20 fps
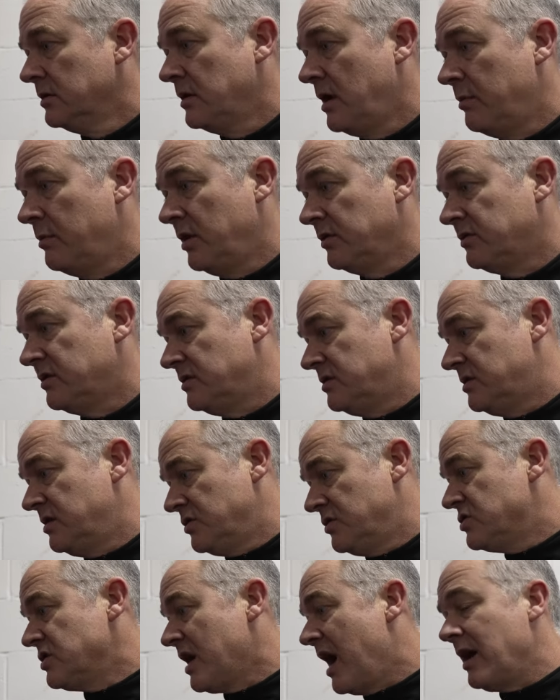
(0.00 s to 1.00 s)
How about
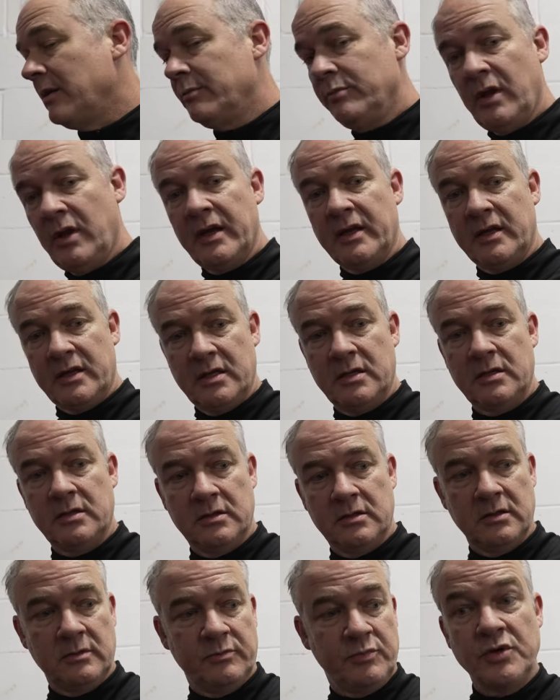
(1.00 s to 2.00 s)
the job? Like,
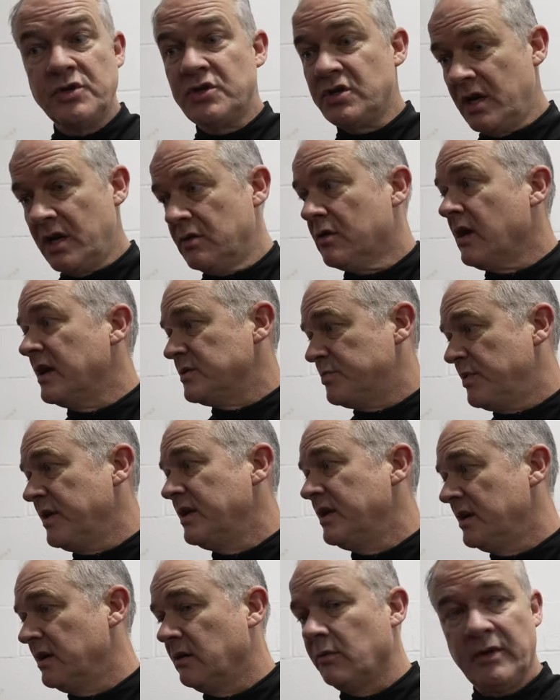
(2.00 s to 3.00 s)
appreciate you guys
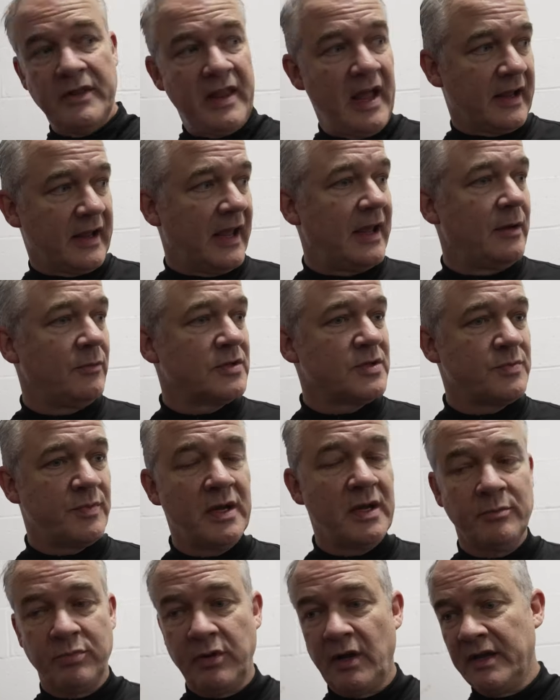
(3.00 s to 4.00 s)
being here when that game was
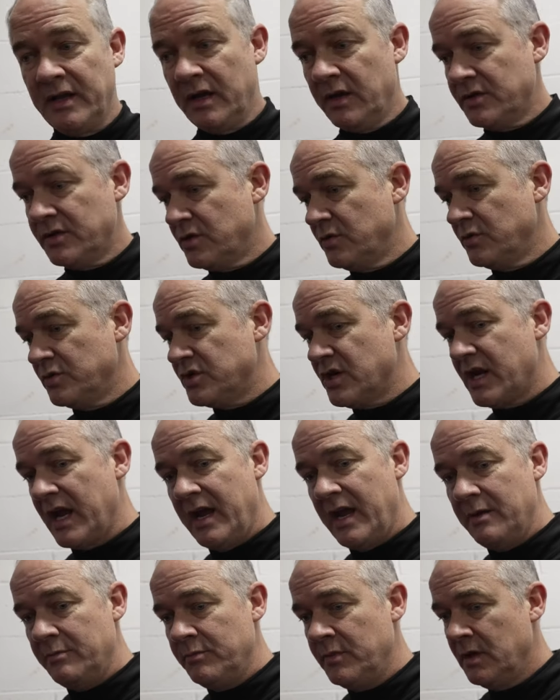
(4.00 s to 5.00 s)
being played. A huge
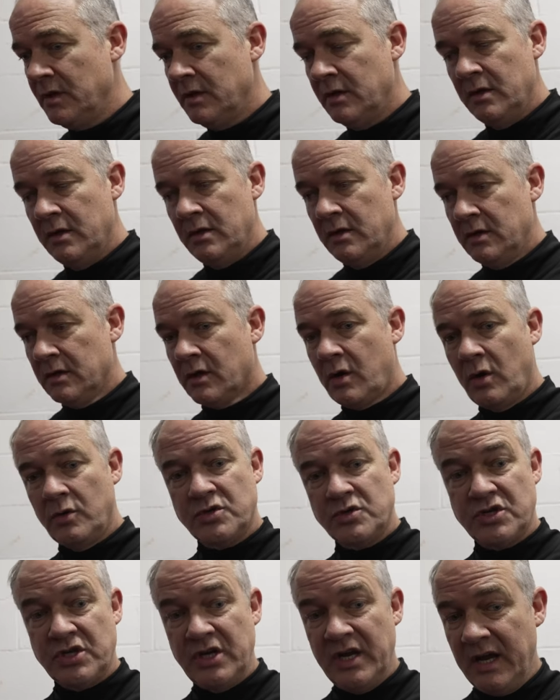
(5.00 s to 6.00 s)
game.
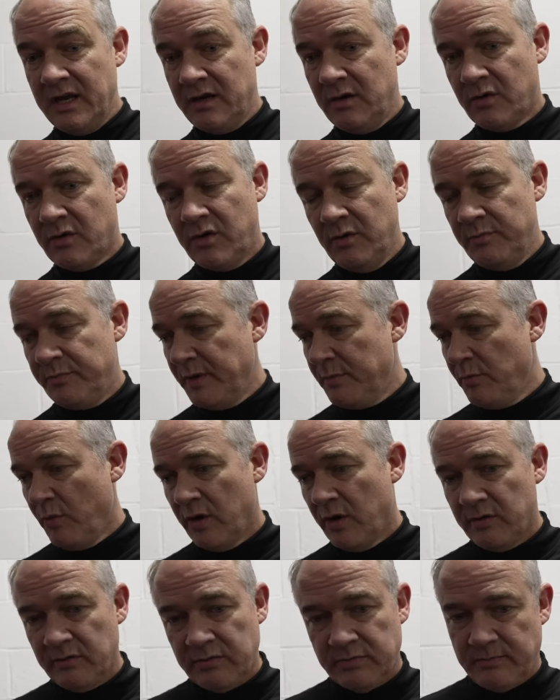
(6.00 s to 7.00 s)
Coach Chiano couldn't be
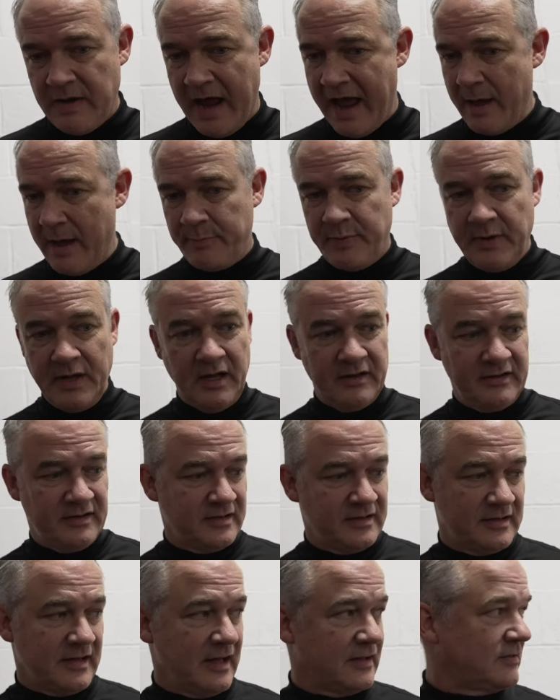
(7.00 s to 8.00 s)
more happy.
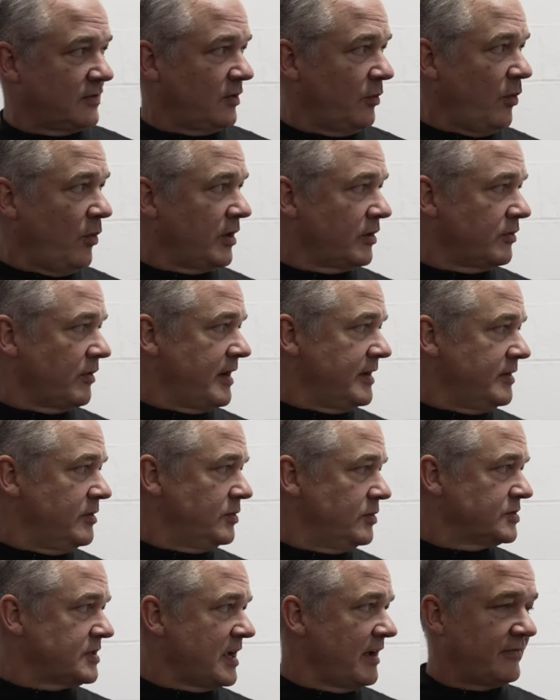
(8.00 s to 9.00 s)
That's the one great
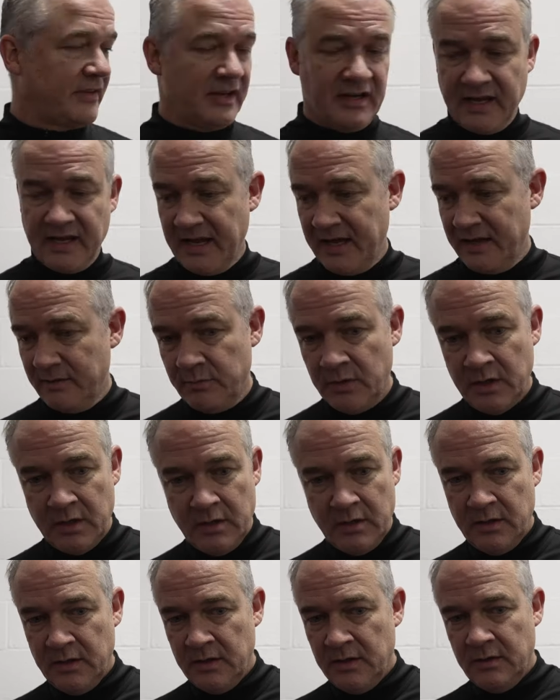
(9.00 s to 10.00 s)
news after the game
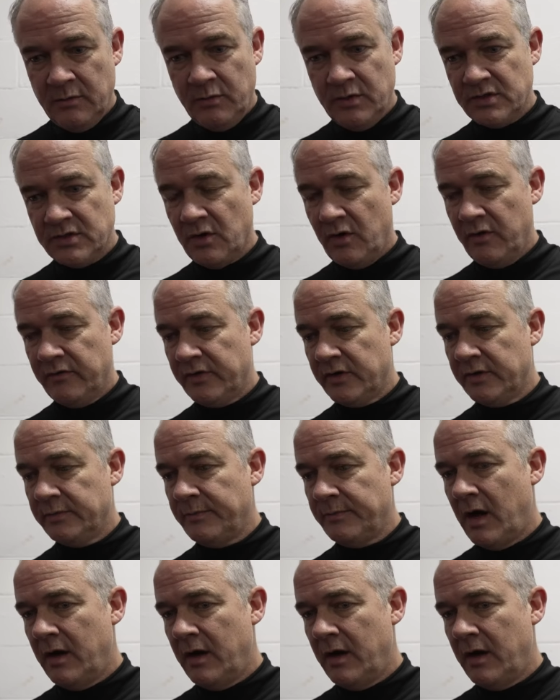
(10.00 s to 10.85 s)
was over.